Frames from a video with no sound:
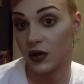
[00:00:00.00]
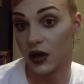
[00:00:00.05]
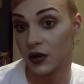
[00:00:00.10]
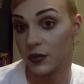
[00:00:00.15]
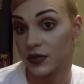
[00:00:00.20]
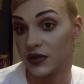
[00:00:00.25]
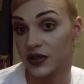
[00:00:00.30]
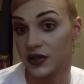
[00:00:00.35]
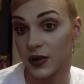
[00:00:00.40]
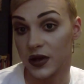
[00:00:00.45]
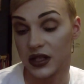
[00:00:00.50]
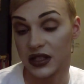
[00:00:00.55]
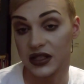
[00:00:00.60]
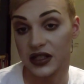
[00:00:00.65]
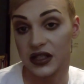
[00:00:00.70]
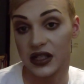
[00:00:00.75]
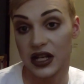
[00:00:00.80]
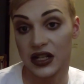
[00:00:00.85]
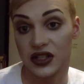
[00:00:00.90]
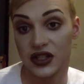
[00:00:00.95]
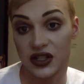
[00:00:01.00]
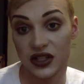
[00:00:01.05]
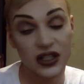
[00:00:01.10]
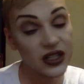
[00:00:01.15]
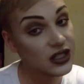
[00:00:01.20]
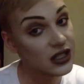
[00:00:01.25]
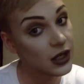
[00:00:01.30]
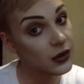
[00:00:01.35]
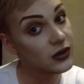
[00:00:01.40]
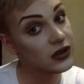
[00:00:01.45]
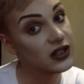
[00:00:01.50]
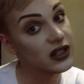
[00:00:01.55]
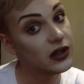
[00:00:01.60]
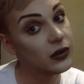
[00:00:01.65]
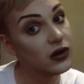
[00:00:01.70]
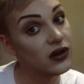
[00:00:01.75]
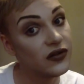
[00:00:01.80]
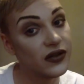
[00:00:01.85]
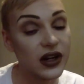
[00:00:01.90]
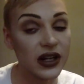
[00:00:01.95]
open to any suggestions, I will see
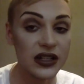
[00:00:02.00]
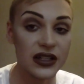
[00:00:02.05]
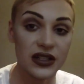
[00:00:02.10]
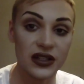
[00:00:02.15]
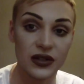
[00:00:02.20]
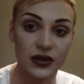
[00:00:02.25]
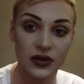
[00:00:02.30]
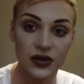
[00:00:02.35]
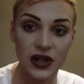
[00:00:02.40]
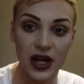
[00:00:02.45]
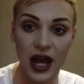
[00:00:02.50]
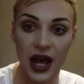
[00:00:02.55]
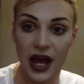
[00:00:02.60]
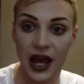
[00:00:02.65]
you all very soon,